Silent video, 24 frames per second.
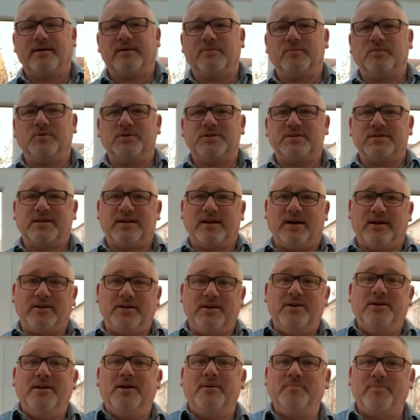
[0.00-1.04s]
was on
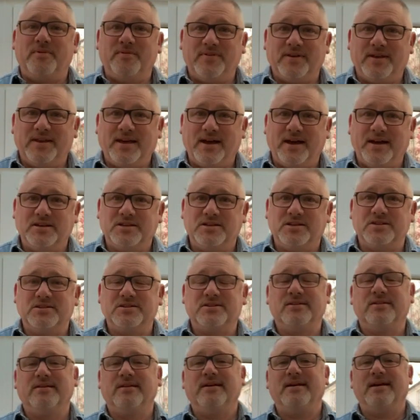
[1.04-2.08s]
a number of occasions